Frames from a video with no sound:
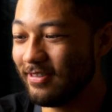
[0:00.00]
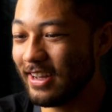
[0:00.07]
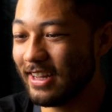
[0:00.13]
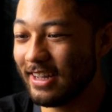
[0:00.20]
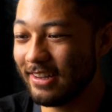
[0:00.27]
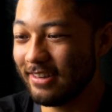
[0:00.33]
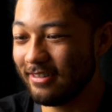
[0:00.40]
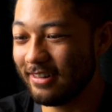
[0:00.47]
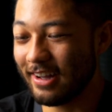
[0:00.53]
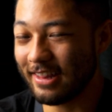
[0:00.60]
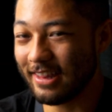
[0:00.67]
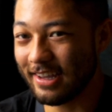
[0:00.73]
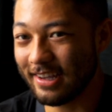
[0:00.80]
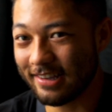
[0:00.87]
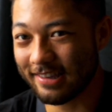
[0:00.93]
Then you got
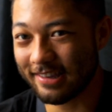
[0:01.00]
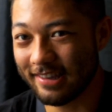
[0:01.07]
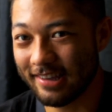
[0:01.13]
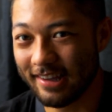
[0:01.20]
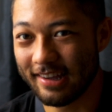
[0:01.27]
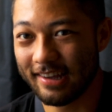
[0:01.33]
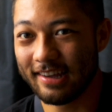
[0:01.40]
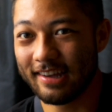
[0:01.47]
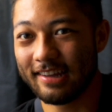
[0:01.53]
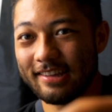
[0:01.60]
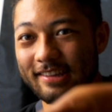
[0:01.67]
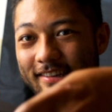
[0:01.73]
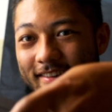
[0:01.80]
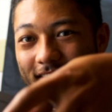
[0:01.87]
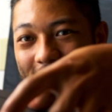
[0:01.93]
this, and
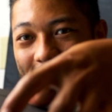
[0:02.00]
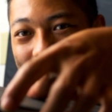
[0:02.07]
then you got